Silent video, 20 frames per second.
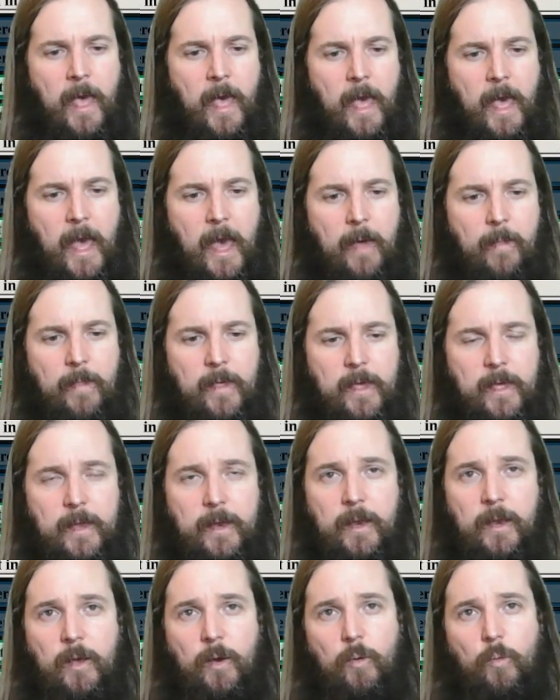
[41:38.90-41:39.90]
And
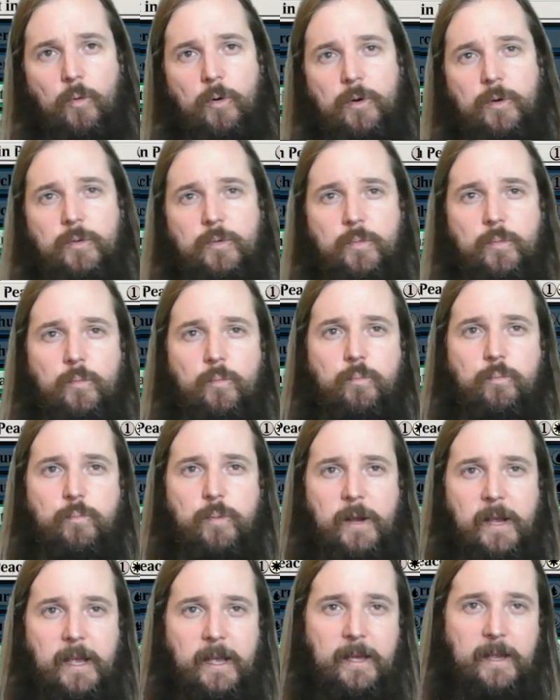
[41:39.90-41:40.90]
then we're
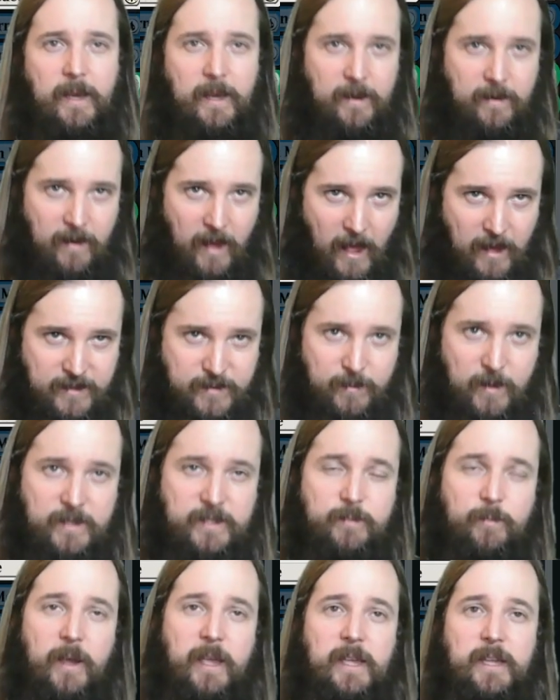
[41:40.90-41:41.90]
bringing in Elspeth
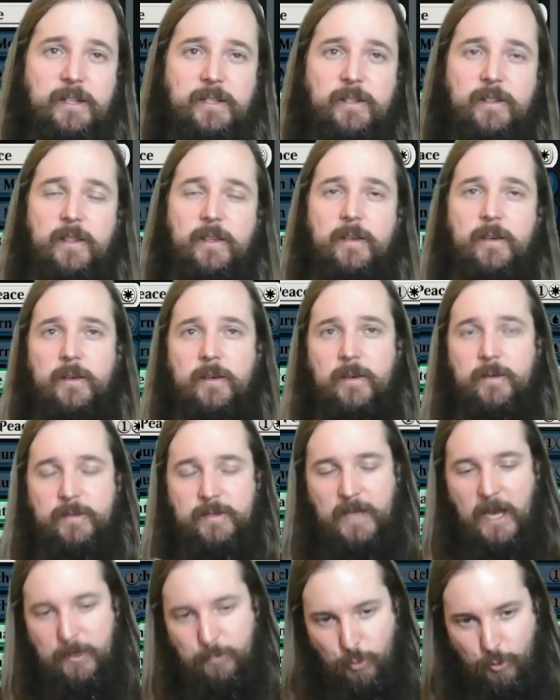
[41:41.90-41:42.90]
Smite into the
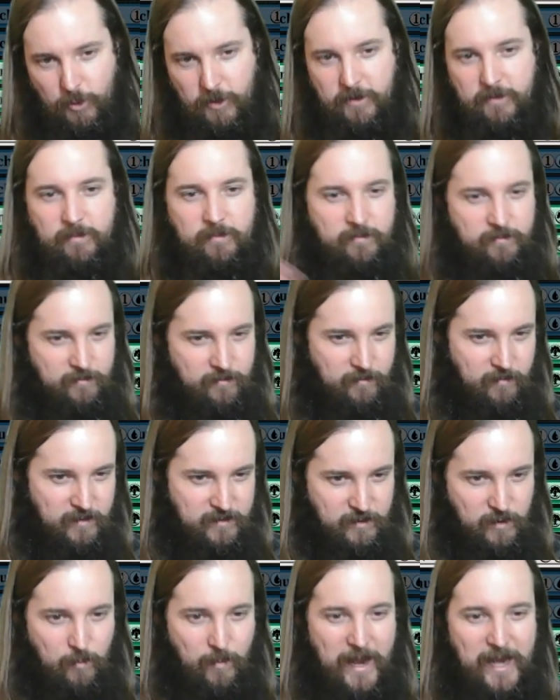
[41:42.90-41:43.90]
sideboard.
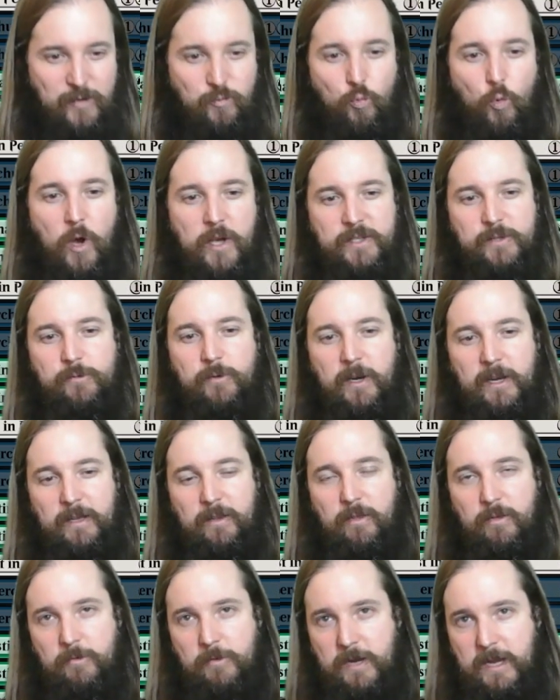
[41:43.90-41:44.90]
So the main was running
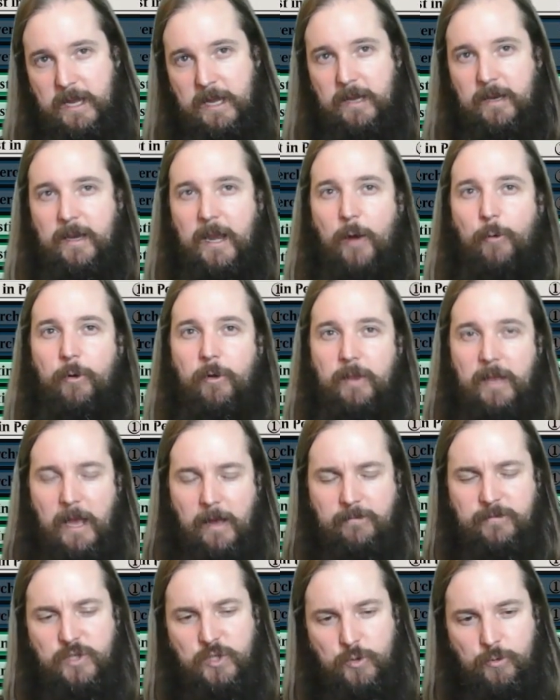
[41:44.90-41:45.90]
3, now we only
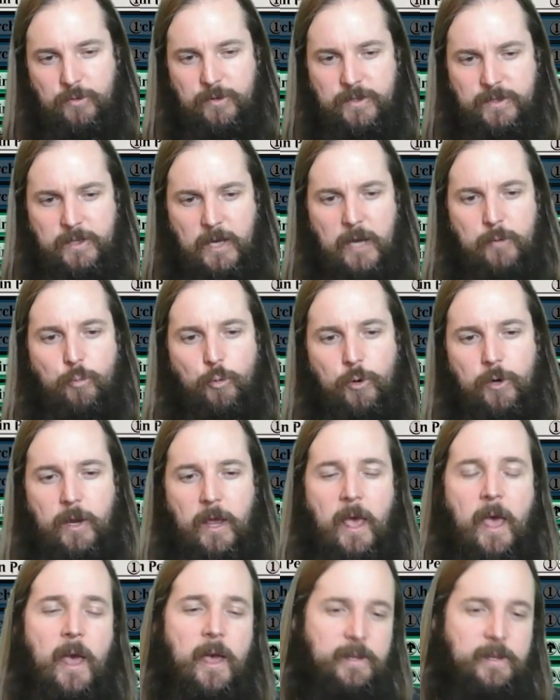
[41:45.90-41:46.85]
have 2 in the sideboard.